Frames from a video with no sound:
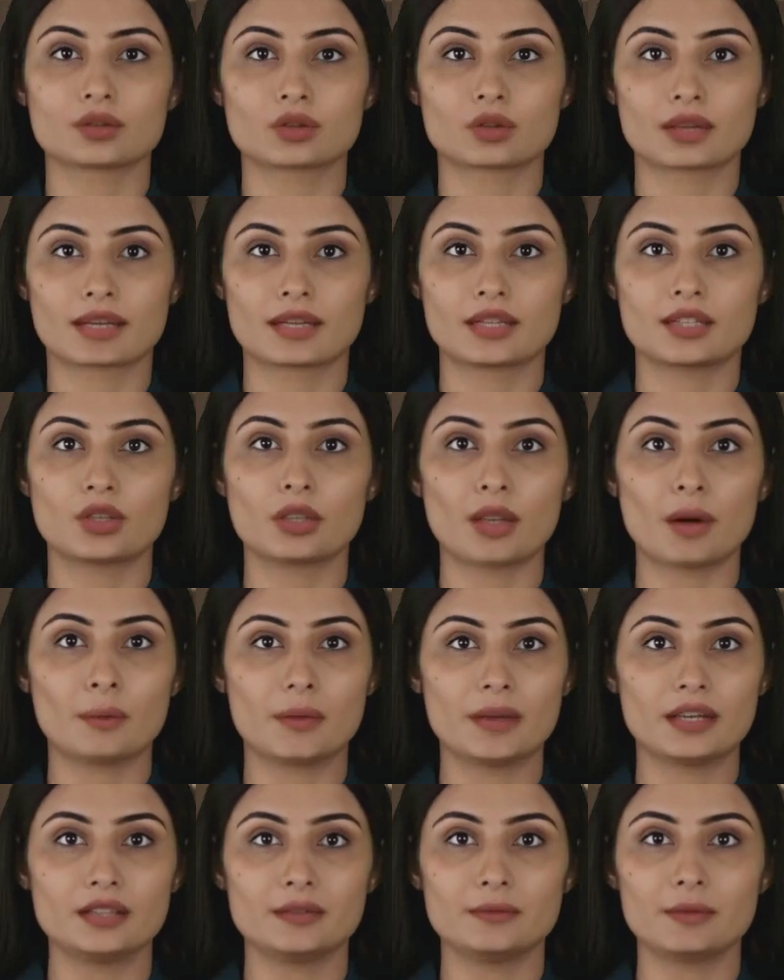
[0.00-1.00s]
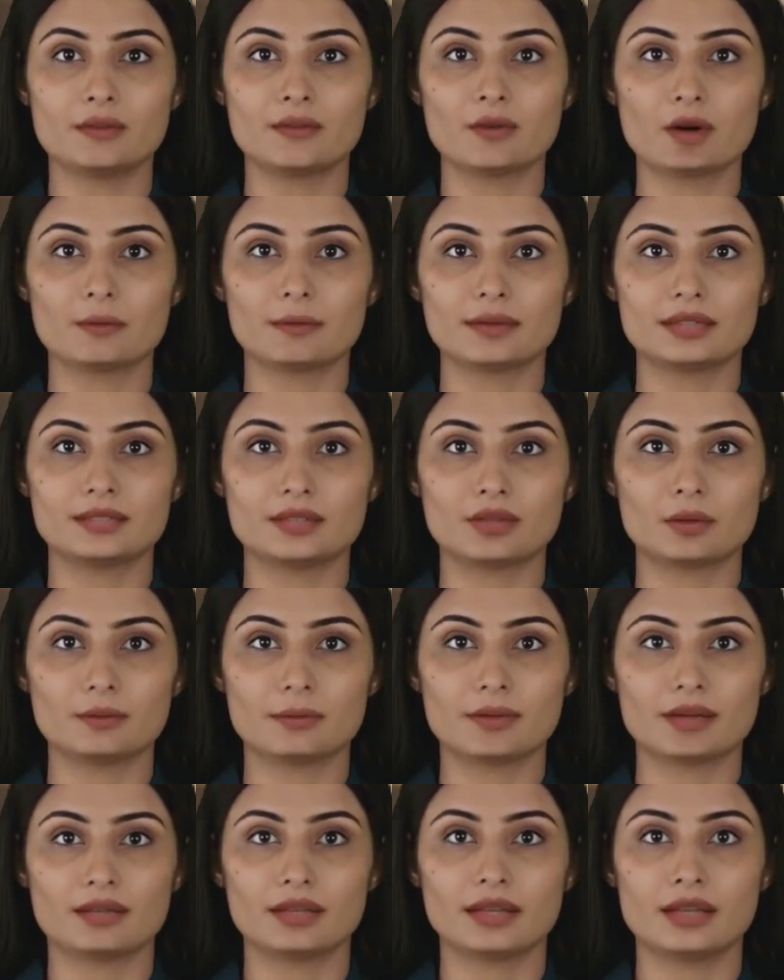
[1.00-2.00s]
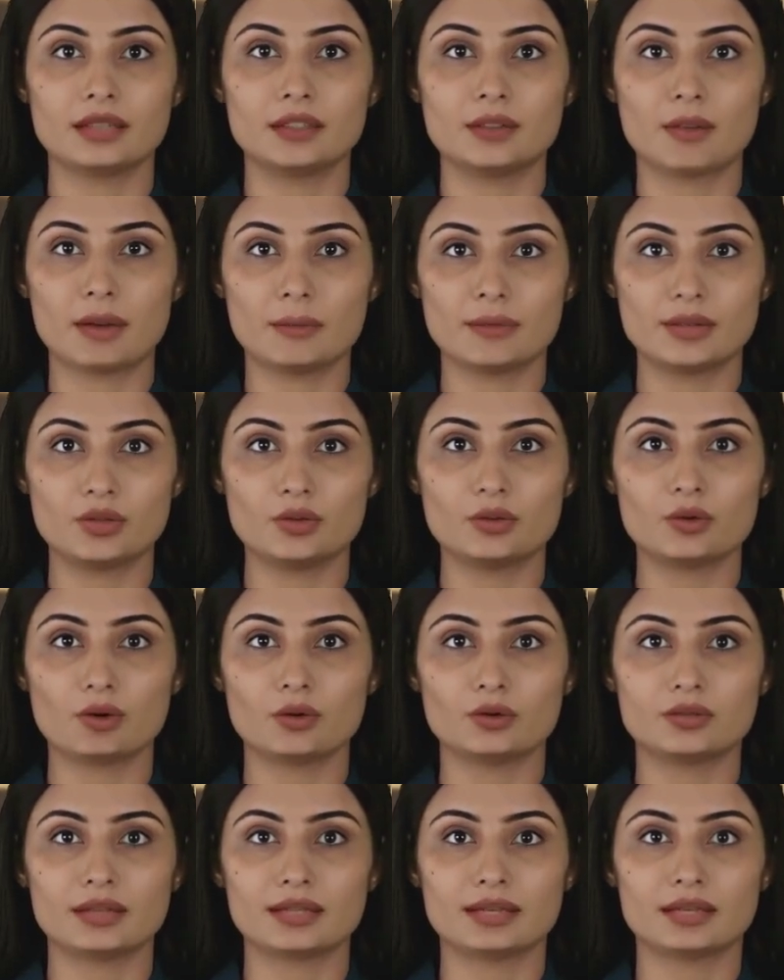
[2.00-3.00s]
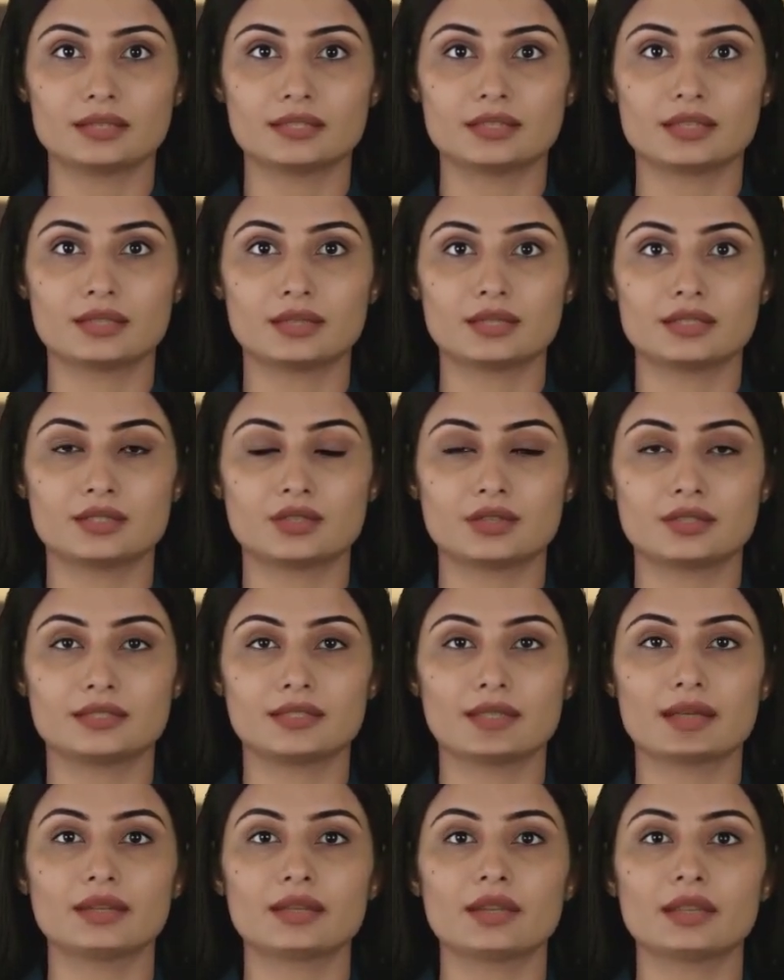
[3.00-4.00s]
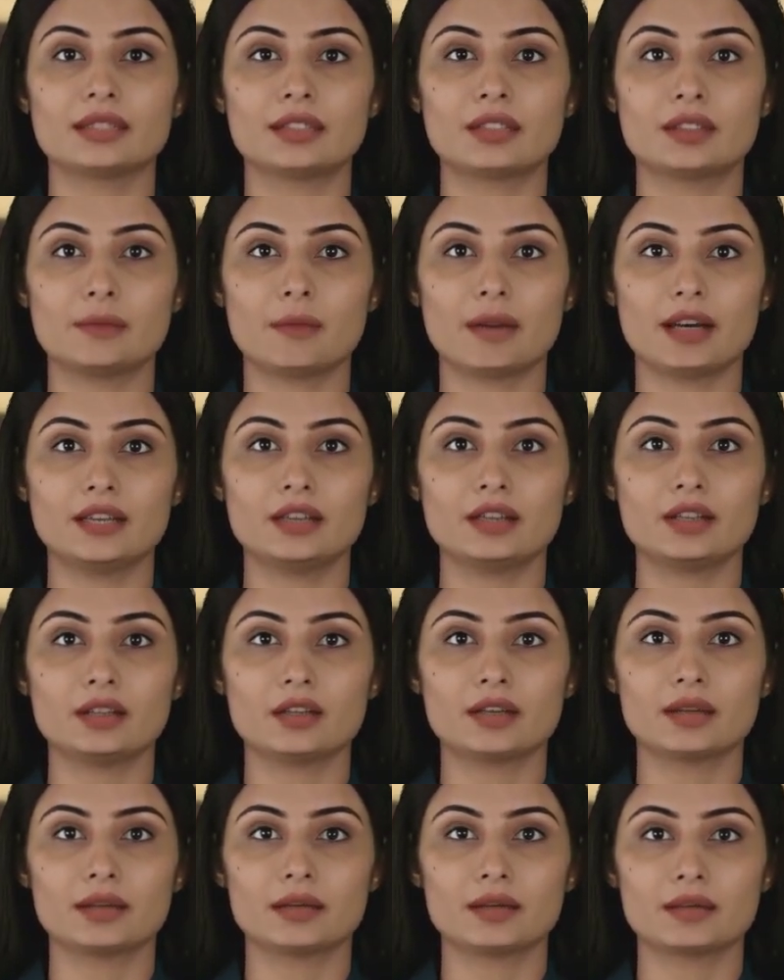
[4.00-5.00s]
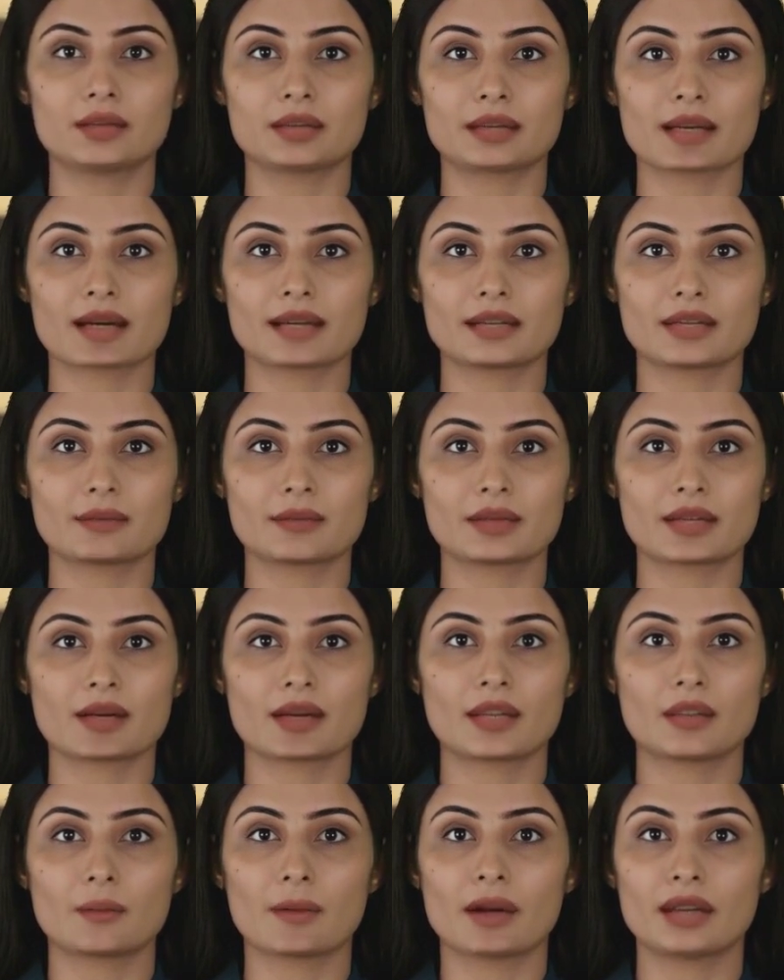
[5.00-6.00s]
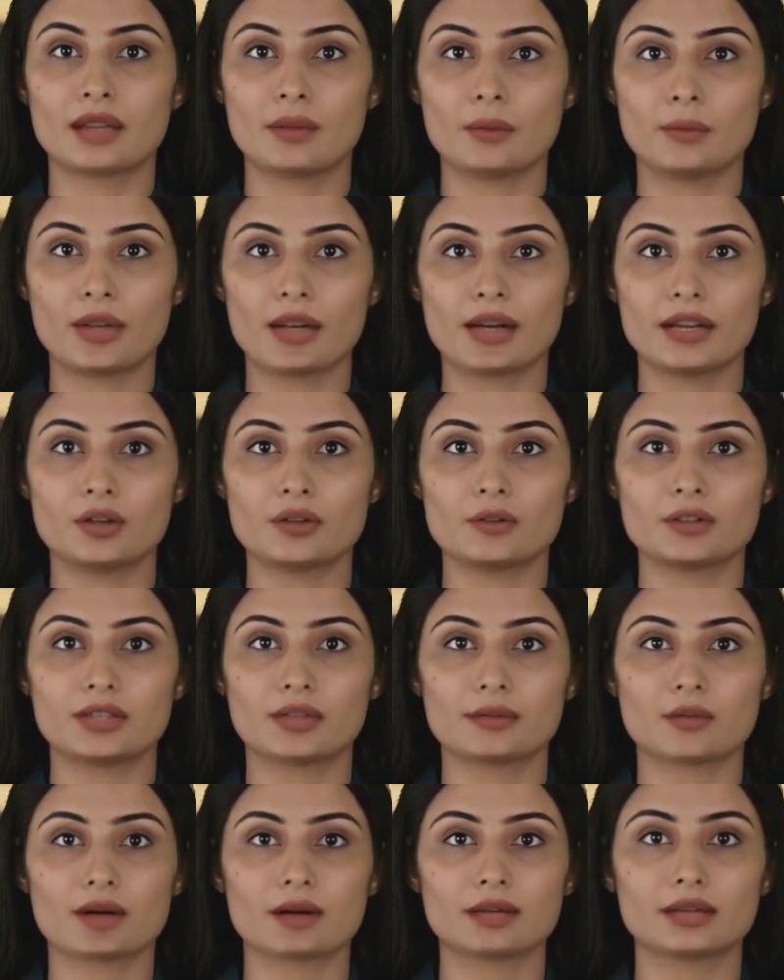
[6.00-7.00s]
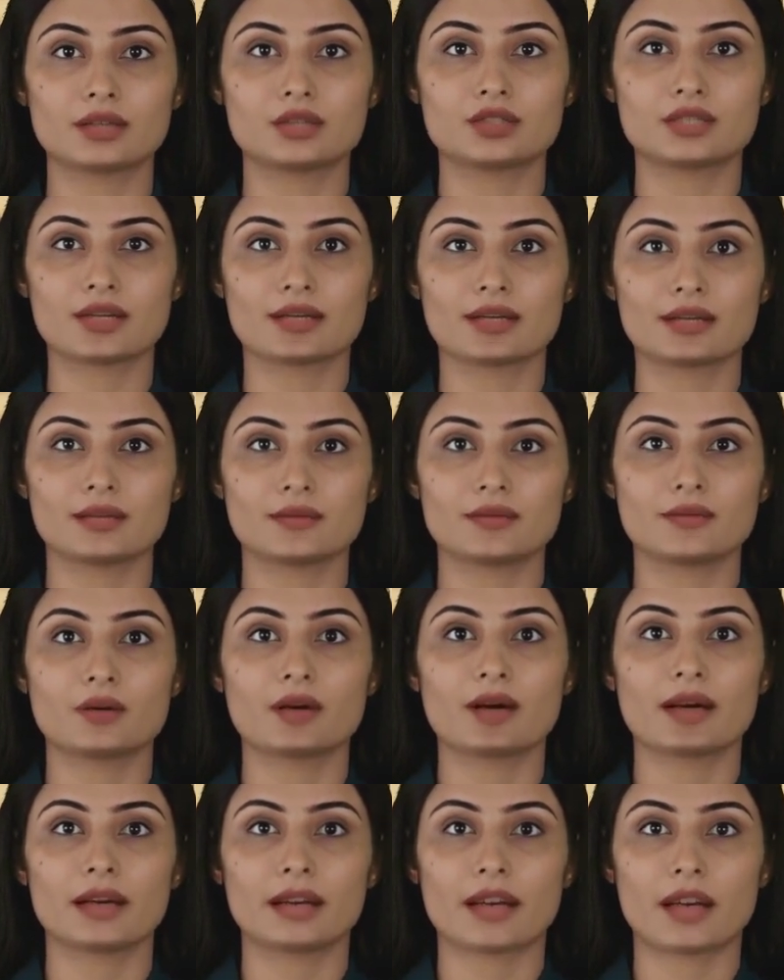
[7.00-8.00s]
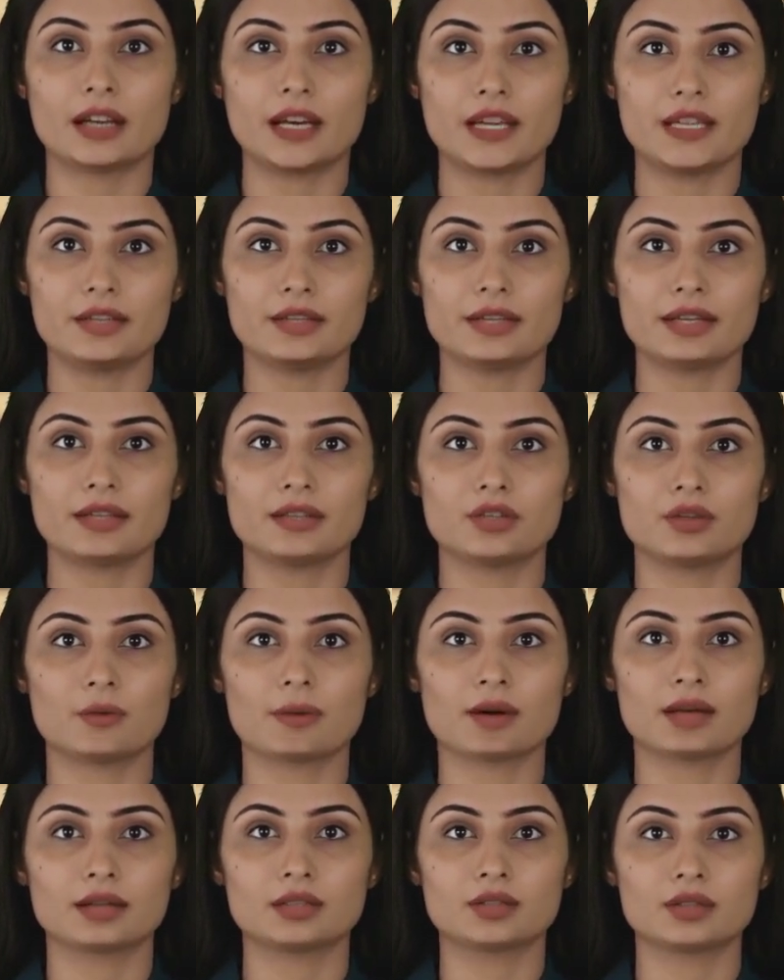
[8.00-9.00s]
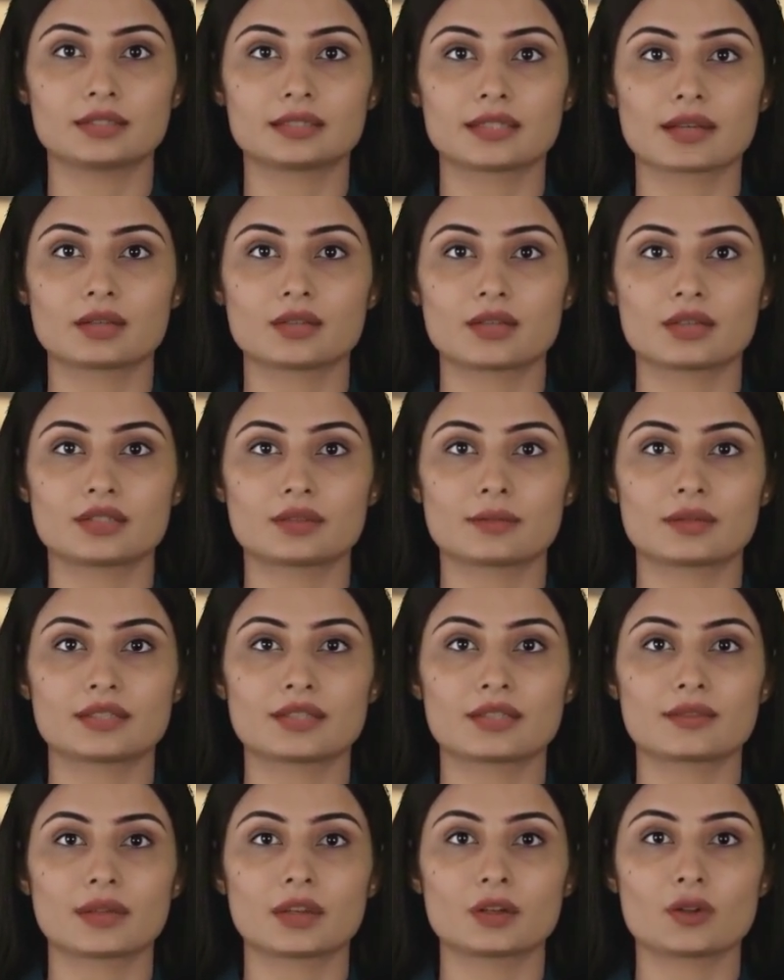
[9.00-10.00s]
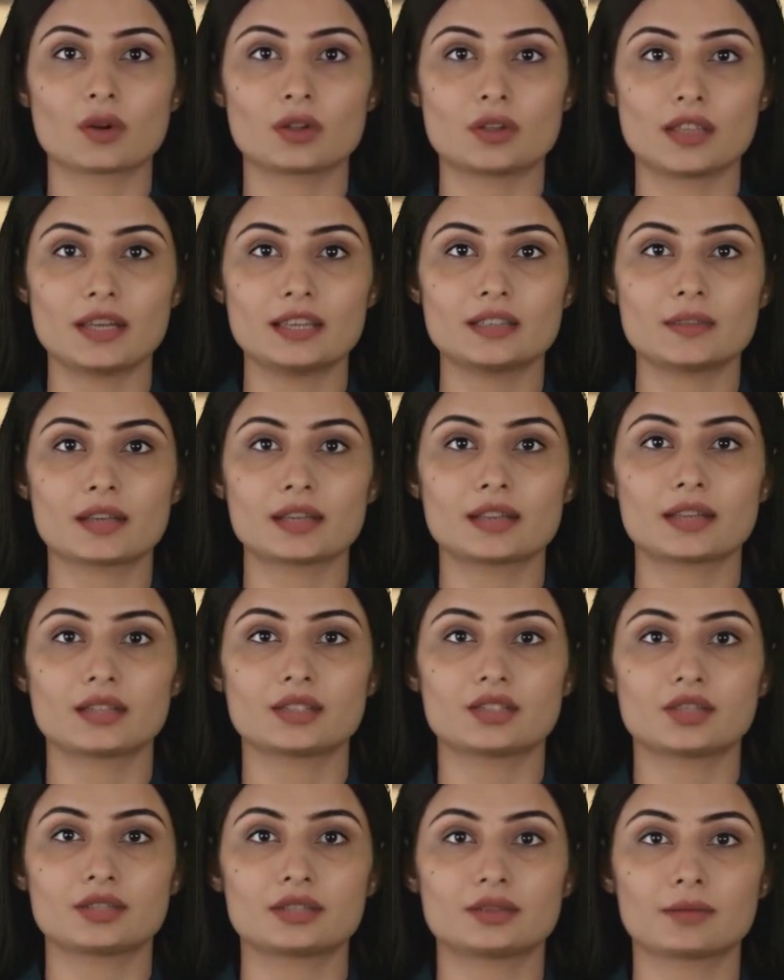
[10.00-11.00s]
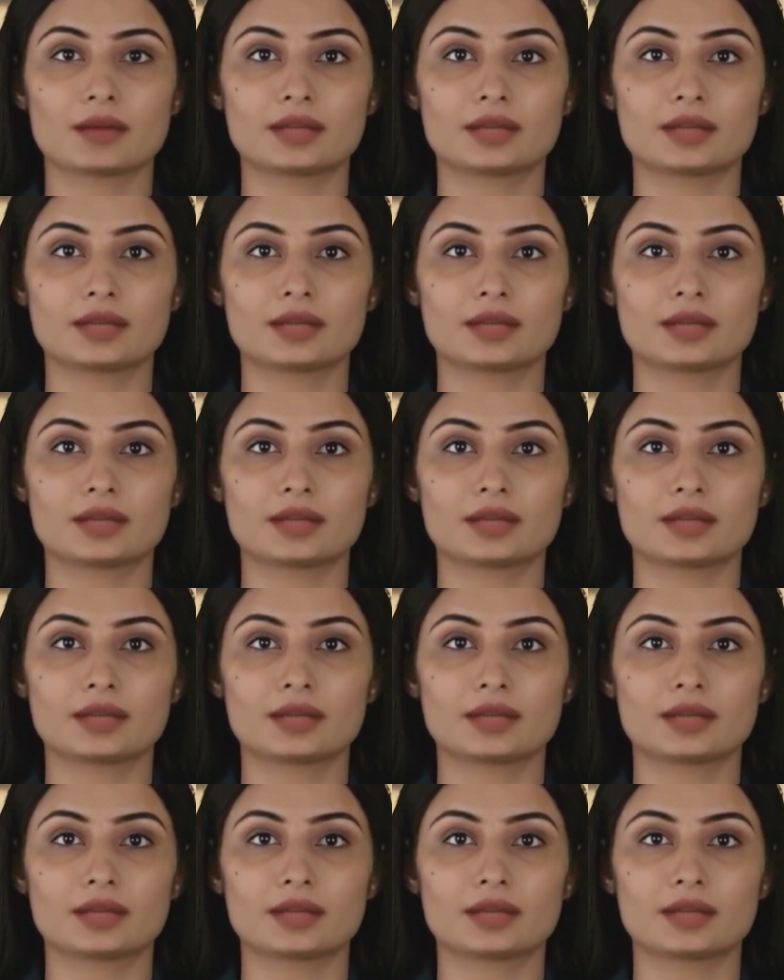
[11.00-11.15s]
To gauge a company's performance, comparing its revenue growth against industry standards is vital. Lagging behind might imply losing market share, highlighting the need to monitor sector-specific growth expectations